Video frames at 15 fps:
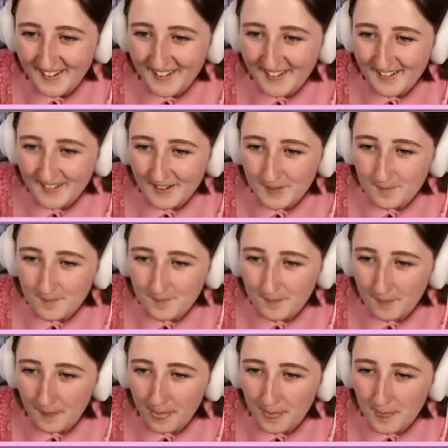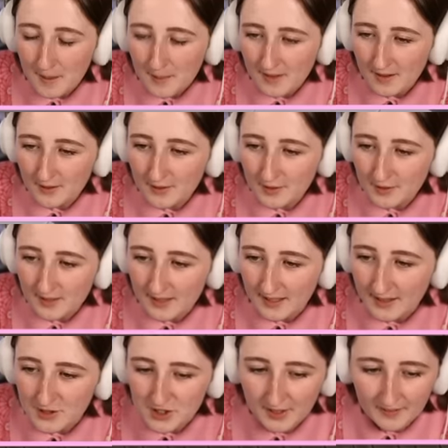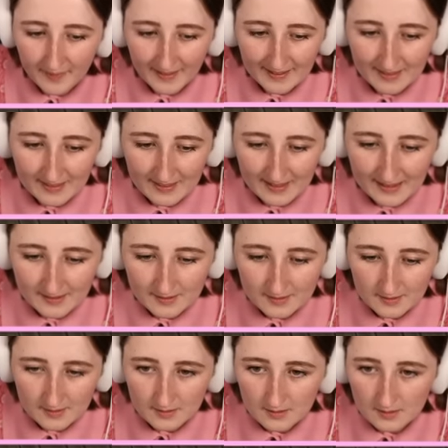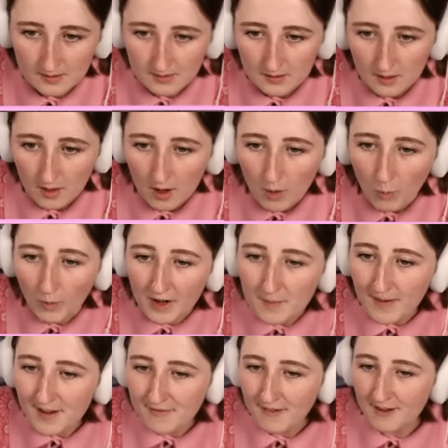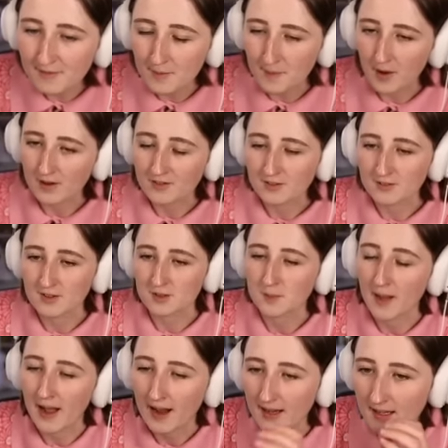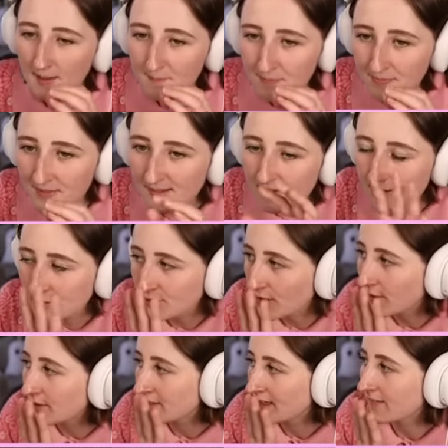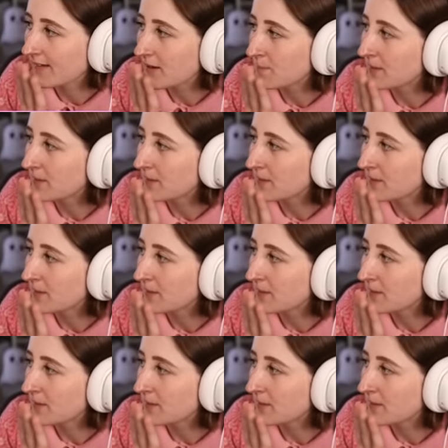um, maybe I'll do the kitchen like this. One of my favorite parts of this pack, this is so silly, but